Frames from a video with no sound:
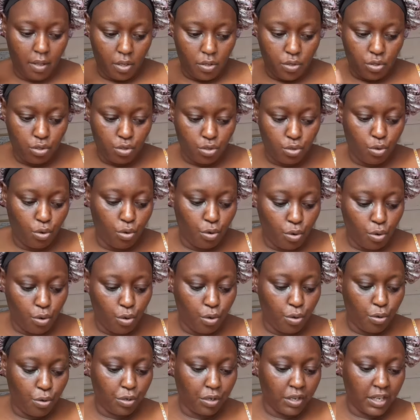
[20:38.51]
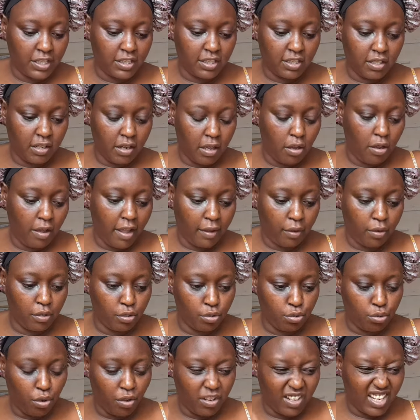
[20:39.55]
So right now I want
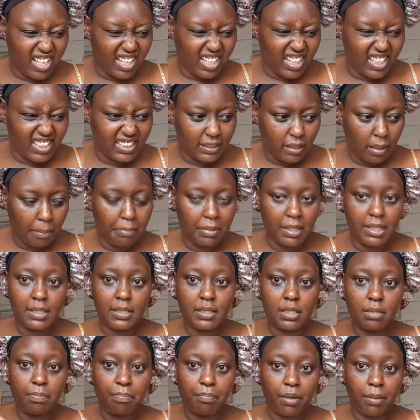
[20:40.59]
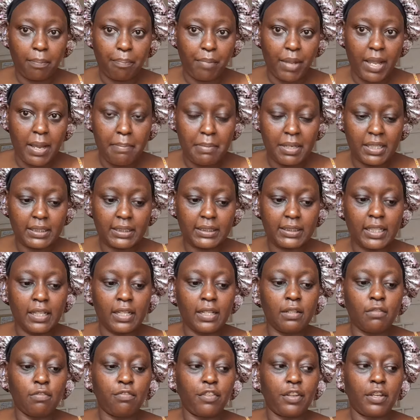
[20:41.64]
to organize a bit, prepare
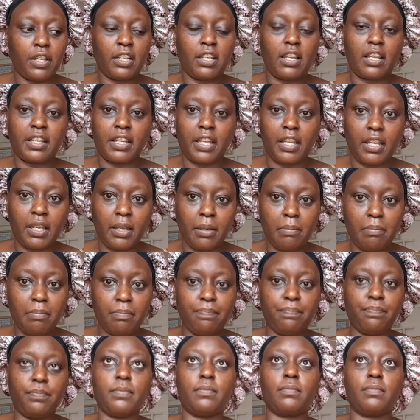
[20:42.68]
myself and him.